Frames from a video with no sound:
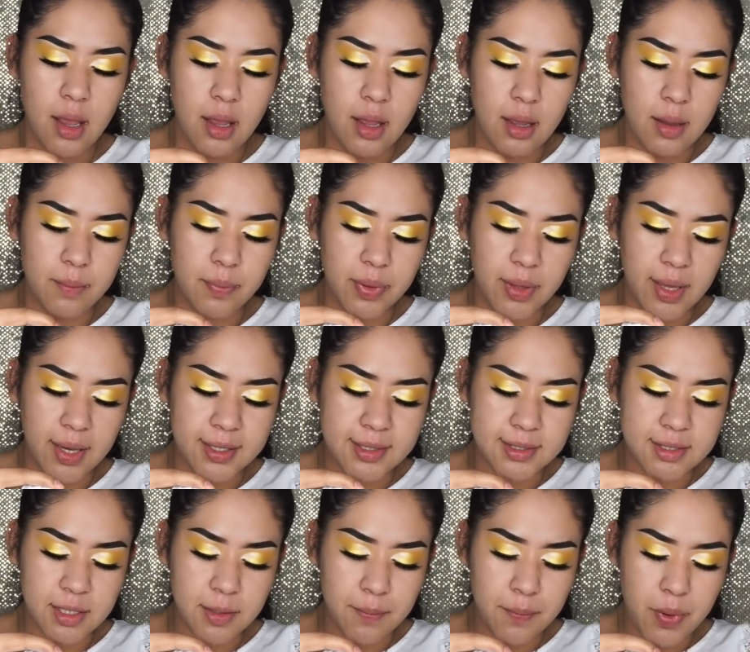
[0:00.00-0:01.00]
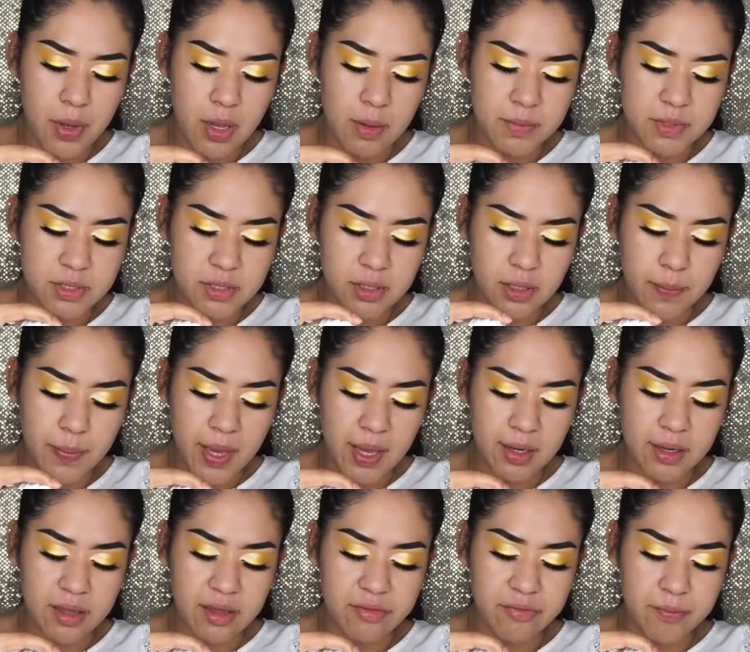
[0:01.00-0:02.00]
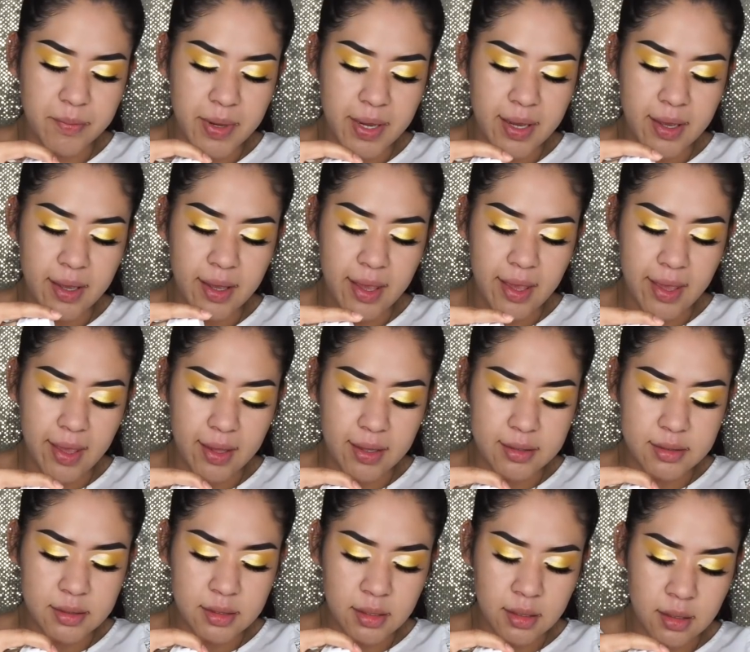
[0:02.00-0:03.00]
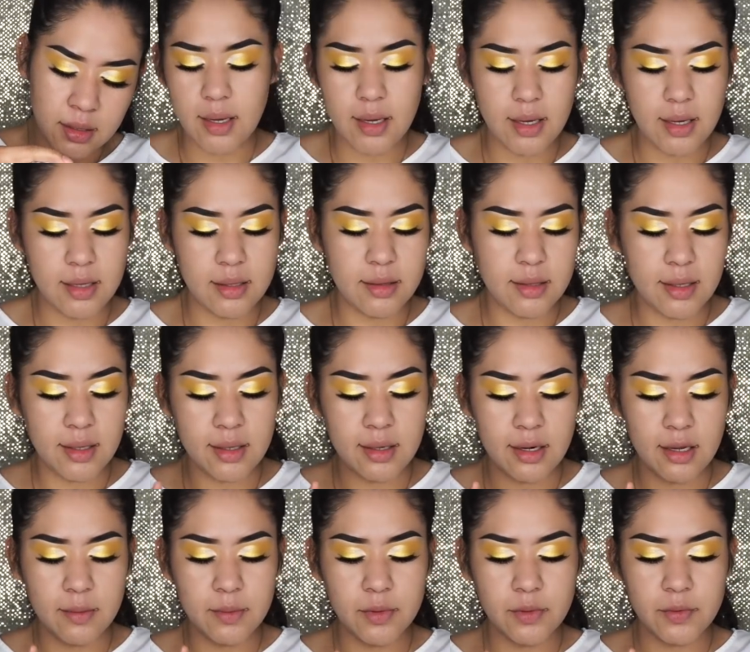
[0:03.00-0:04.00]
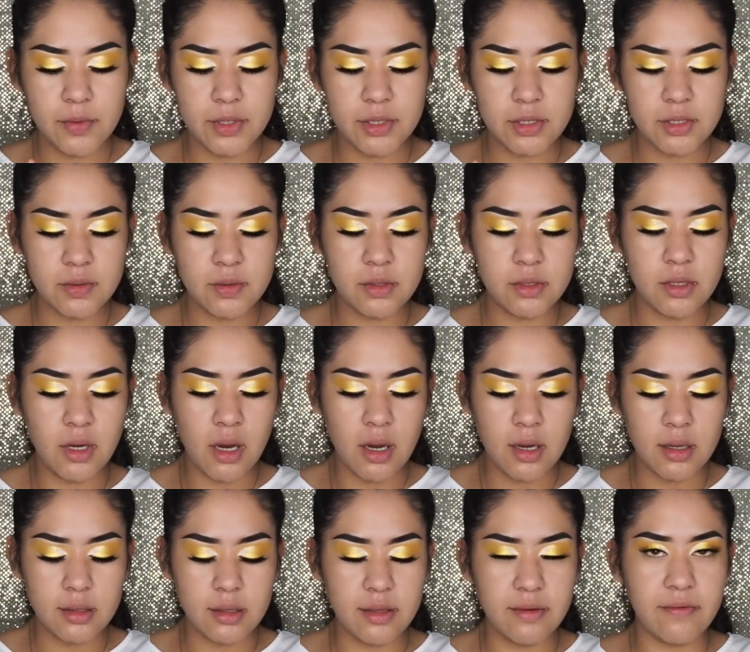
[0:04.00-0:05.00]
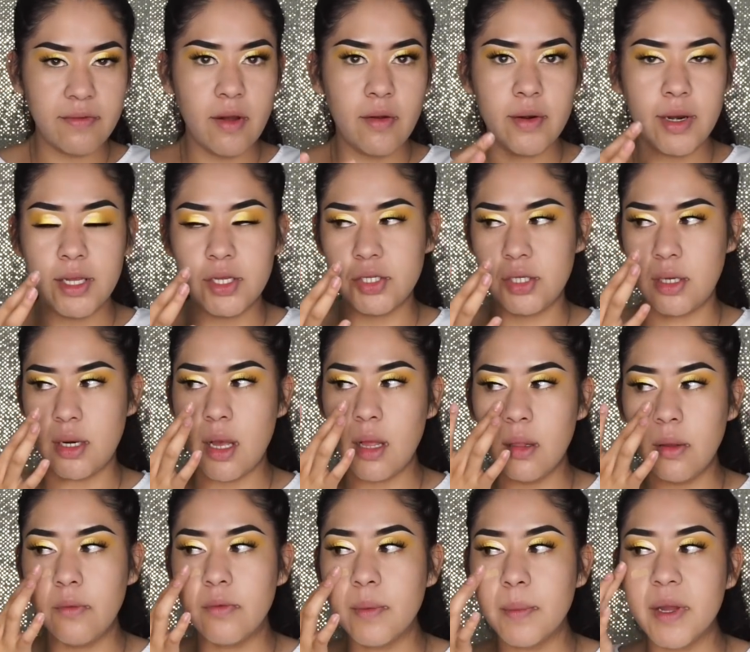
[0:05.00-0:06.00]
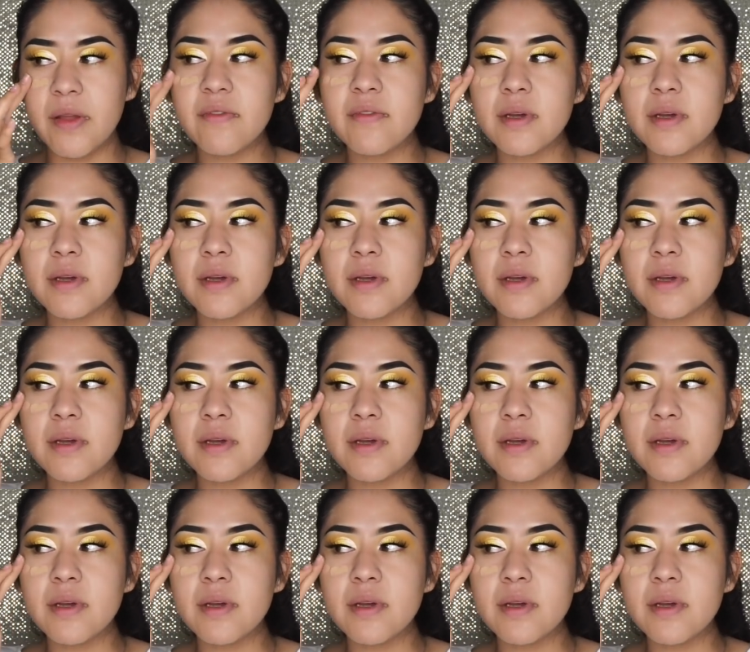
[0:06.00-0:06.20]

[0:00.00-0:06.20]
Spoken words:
apply some pumps to the back of my hand, and then I'm going to dot the foundation all over my